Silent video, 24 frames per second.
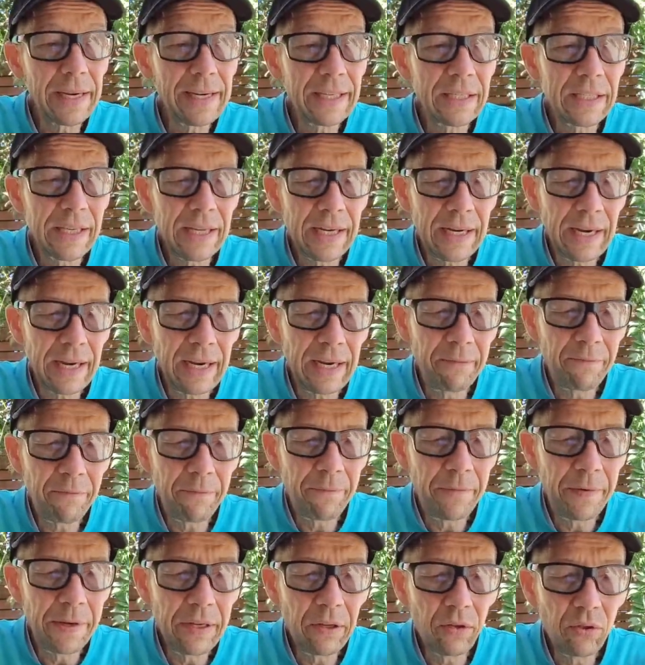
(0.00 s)
Like I said,
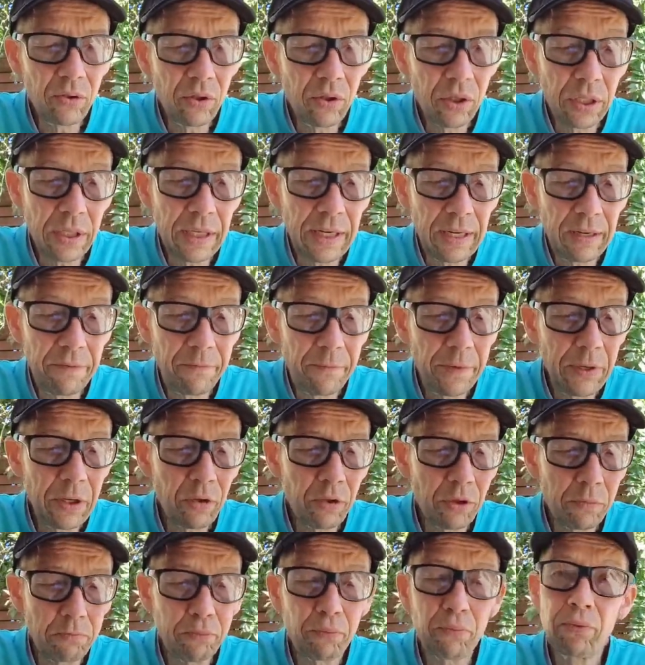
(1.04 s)
it feels
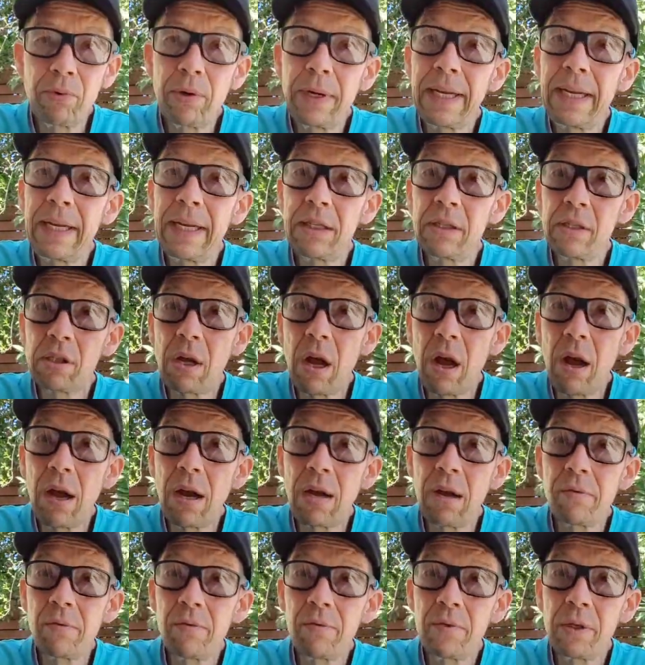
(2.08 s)
pretty
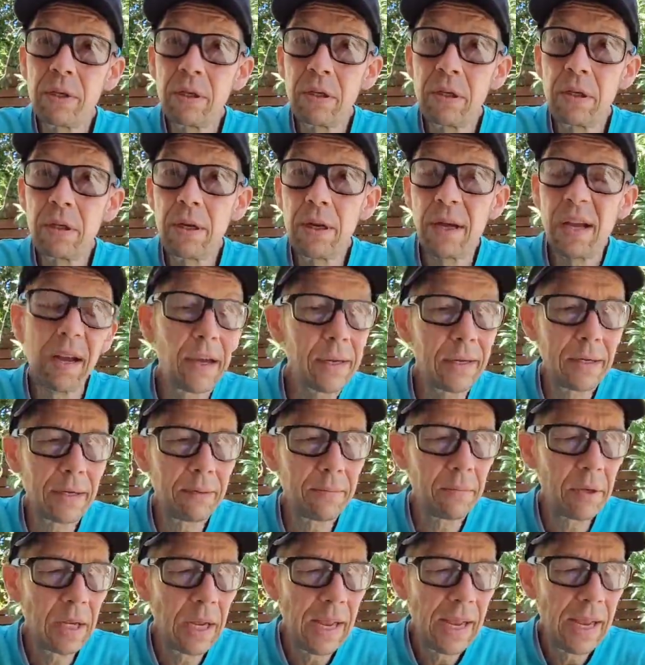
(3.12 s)
soft,
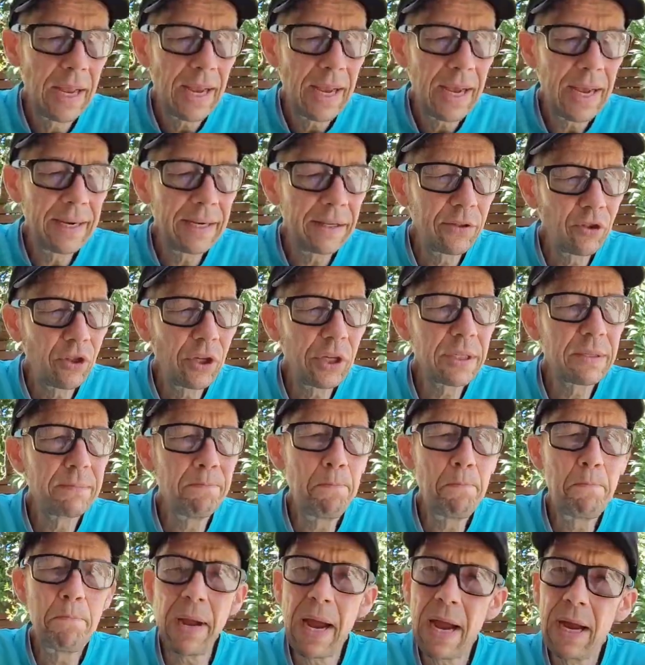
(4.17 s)
and it's
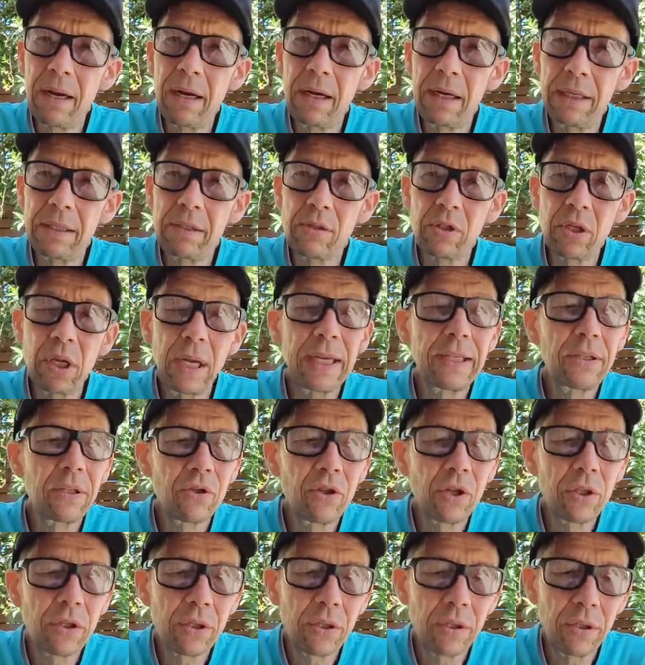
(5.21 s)

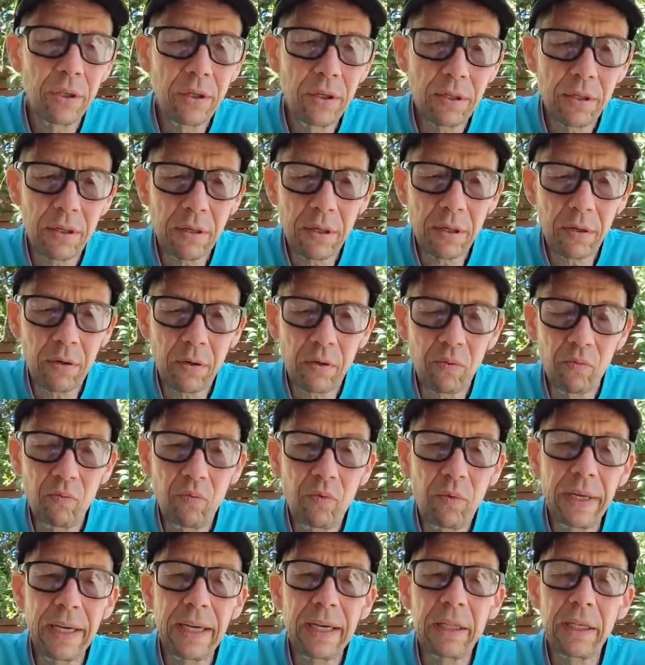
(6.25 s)
just
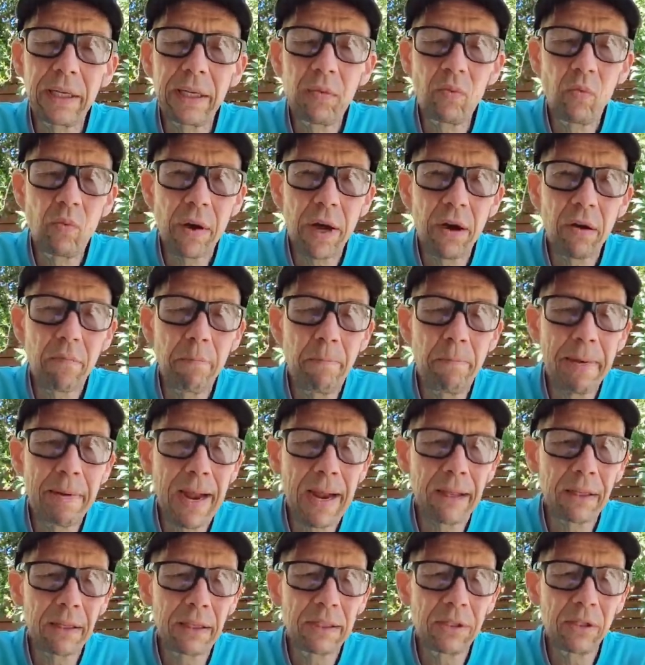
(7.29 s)
really well
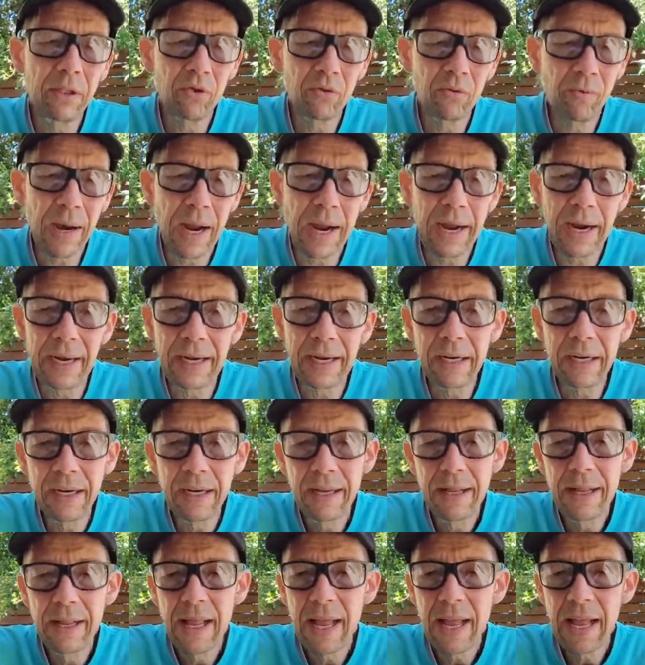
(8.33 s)
balanced
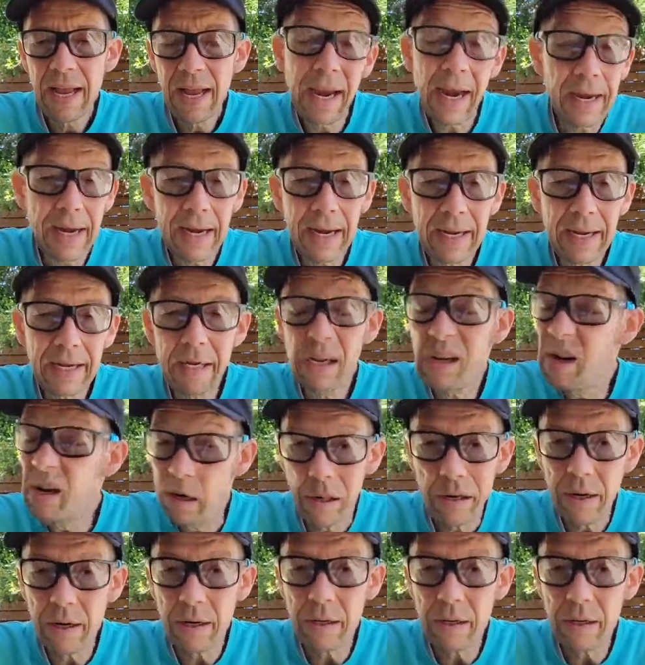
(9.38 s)
ride, and